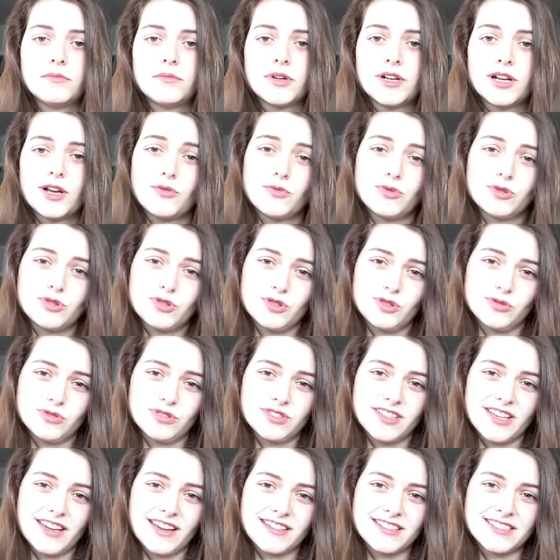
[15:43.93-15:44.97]
but I was too
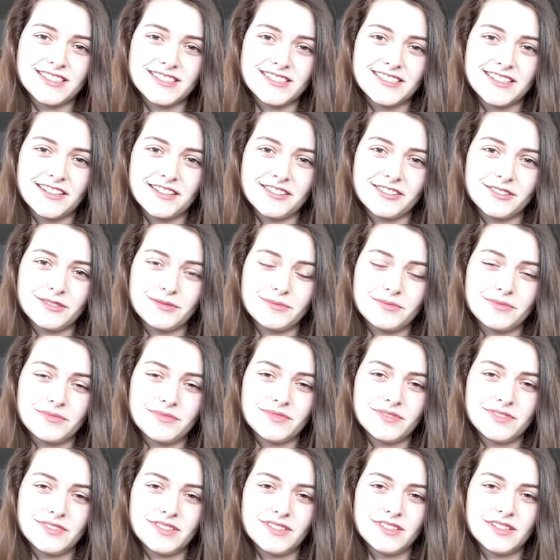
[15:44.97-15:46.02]
scared to tell them.
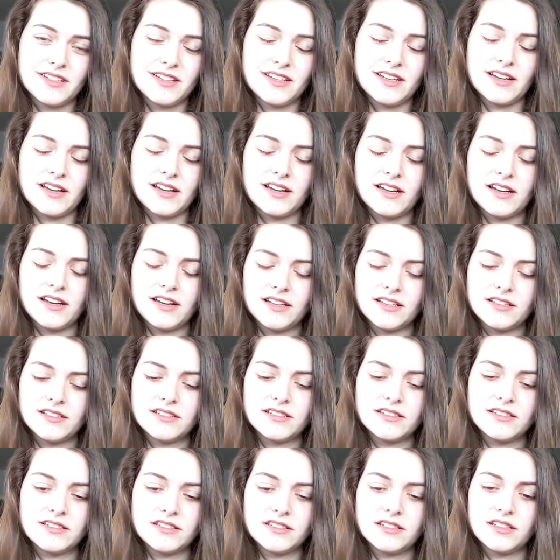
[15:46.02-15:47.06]

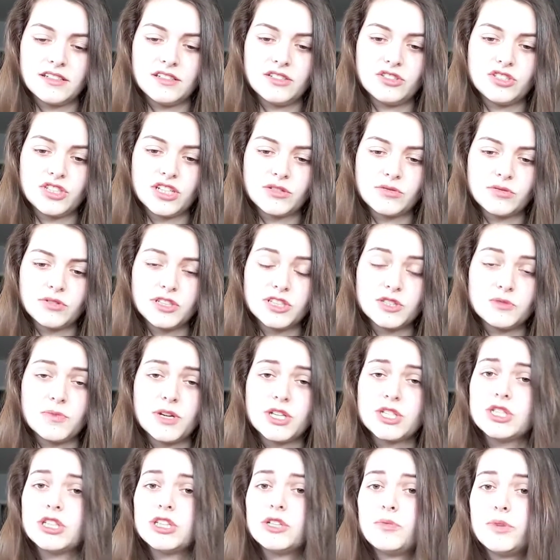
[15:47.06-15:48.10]
And in general,
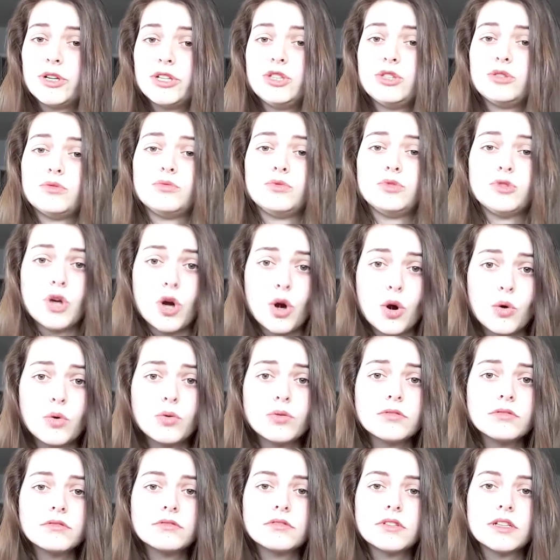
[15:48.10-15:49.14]
especially when you
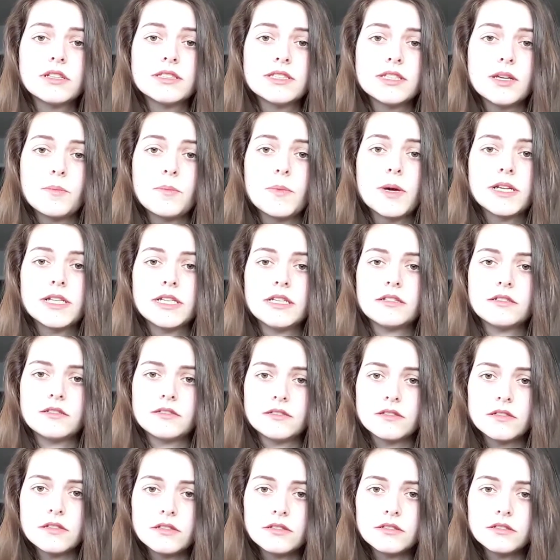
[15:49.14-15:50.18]
know that somebody
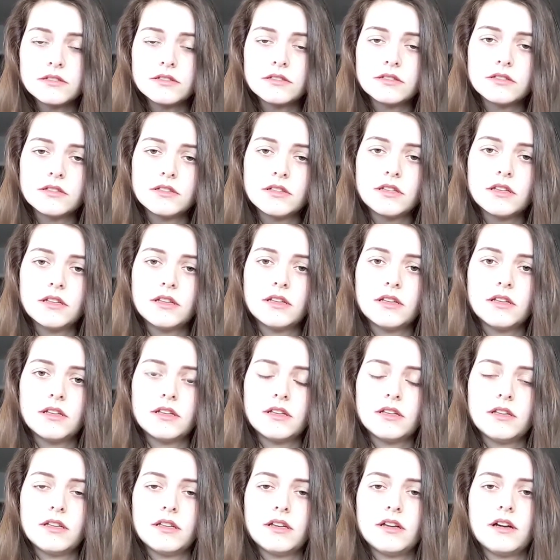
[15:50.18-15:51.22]
is ill,
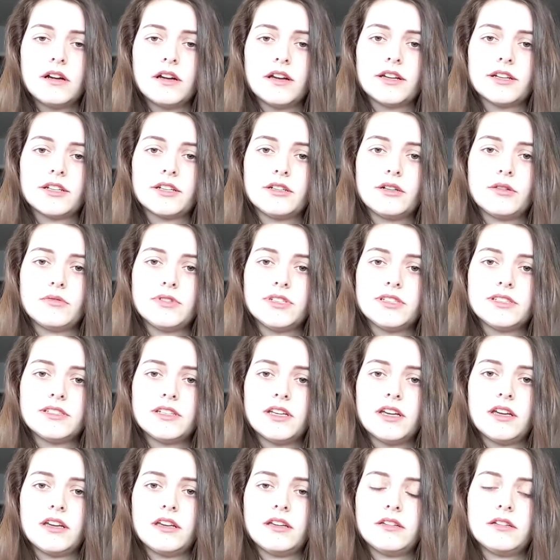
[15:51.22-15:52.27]
I can only
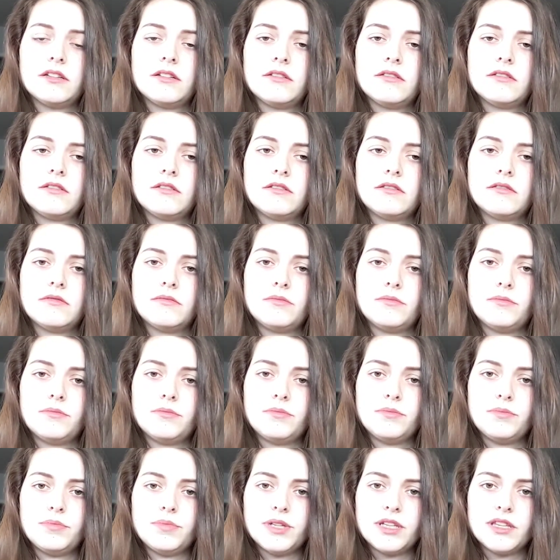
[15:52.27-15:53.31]
say,
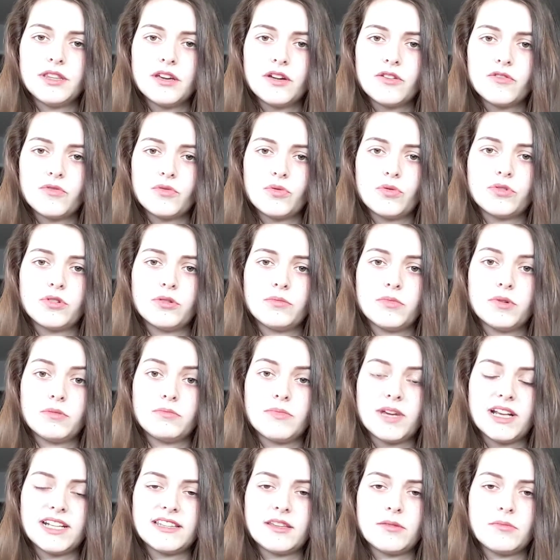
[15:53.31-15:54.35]
be there for them and
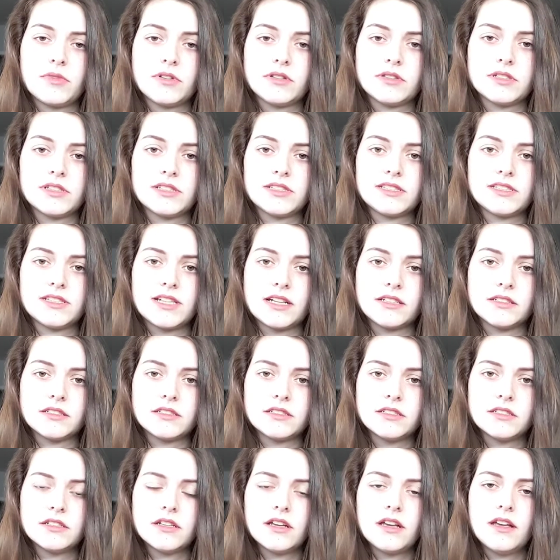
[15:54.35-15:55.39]
make them
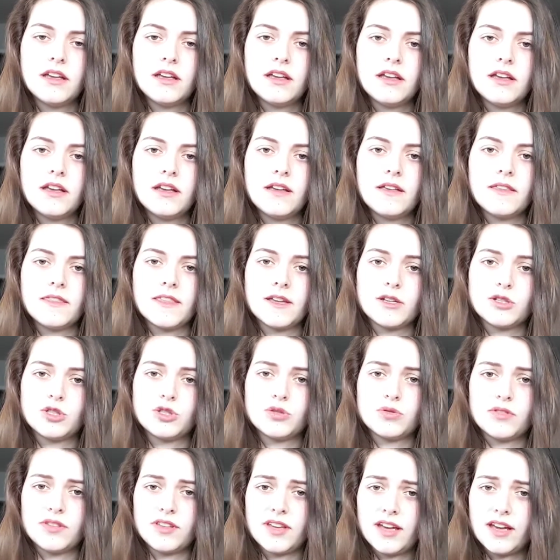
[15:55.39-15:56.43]
understand that
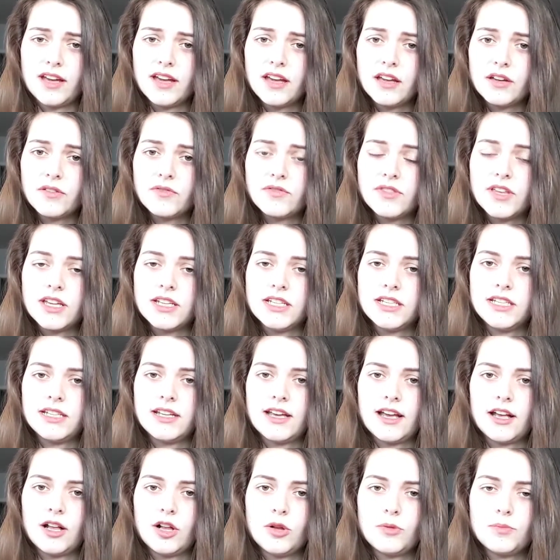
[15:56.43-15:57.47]
you're there if they need
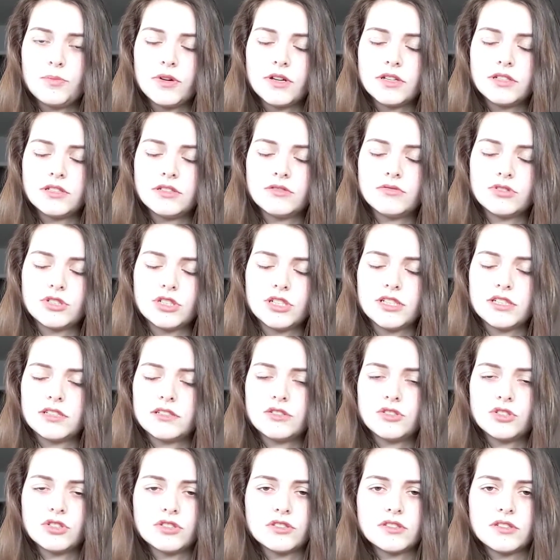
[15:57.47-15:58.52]
help. And usually
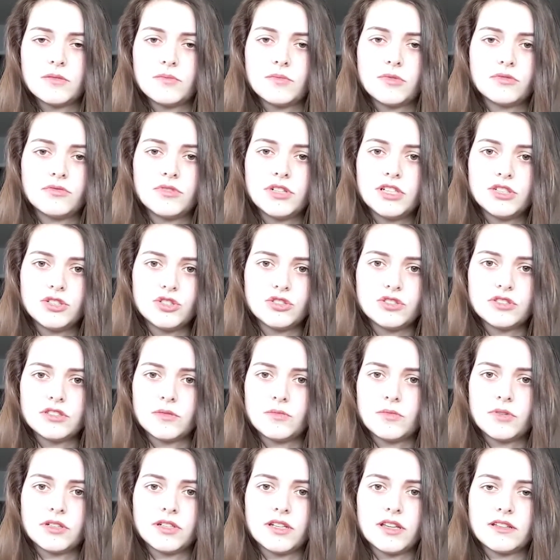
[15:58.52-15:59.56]
it's just someone
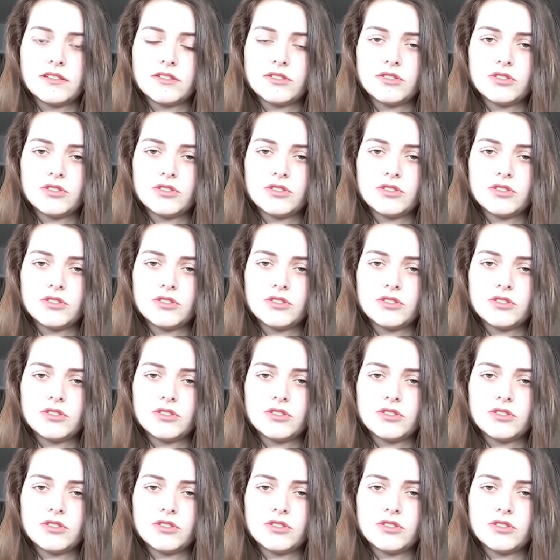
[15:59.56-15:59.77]
that